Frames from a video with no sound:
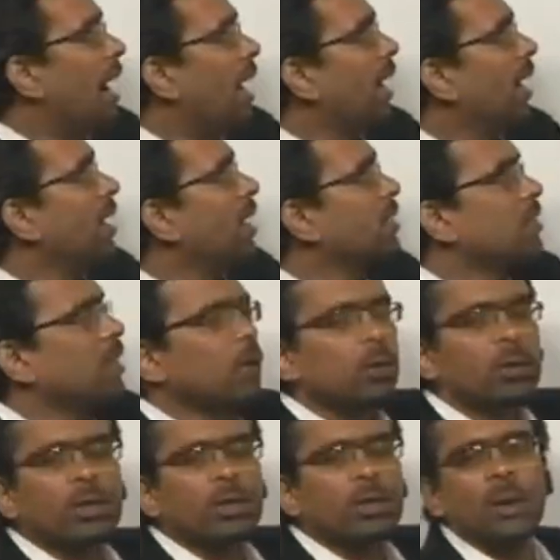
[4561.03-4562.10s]
Ri is
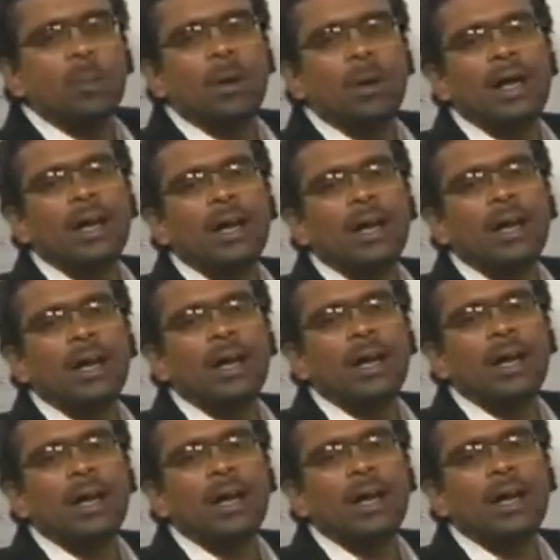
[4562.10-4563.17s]
now nothing but
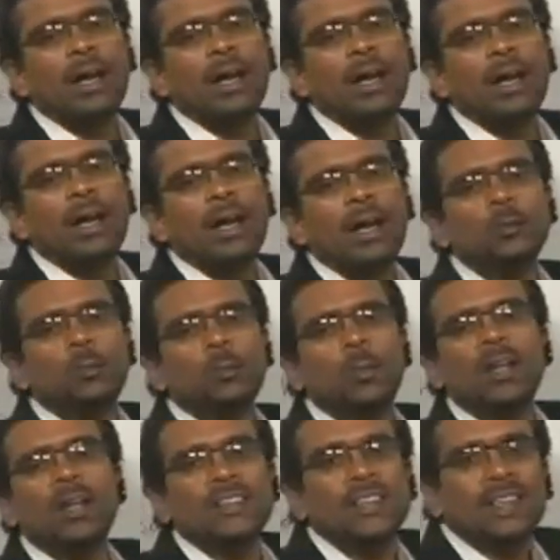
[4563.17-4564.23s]
Rs
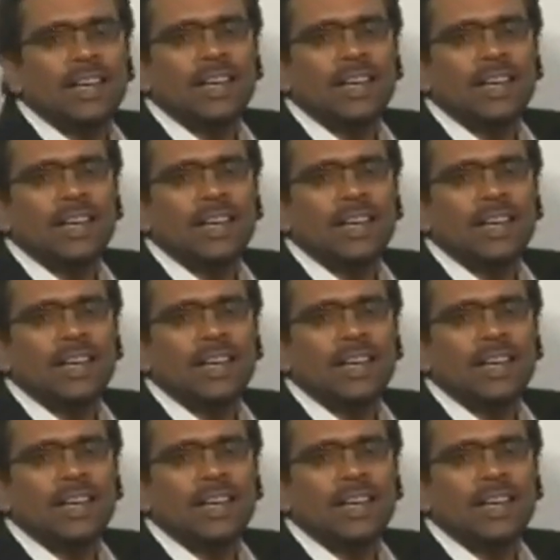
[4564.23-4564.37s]
plus